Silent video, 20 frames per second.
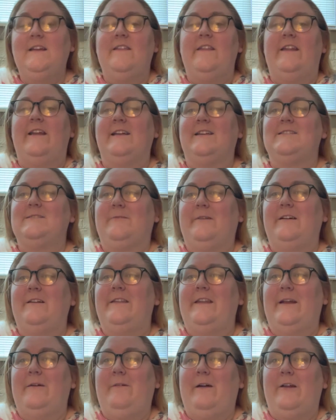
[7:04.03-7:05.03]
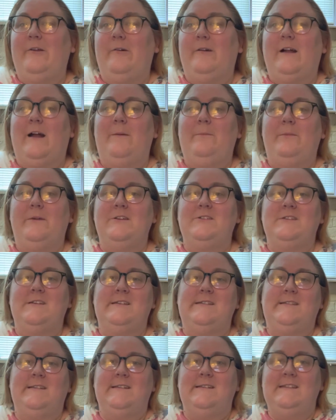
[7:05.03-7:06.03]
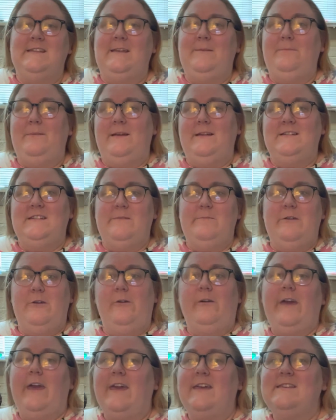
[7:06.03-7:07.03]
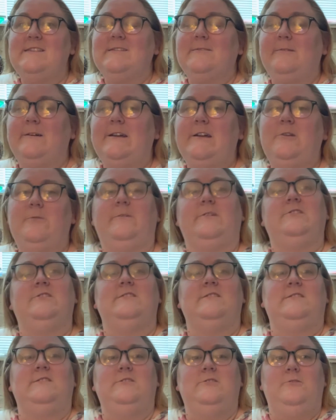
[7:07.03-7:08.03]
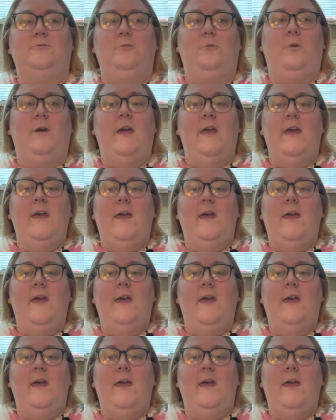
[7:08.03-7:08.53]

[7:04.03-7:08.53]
next square that I want to accomplish is the TPWK Square, which is to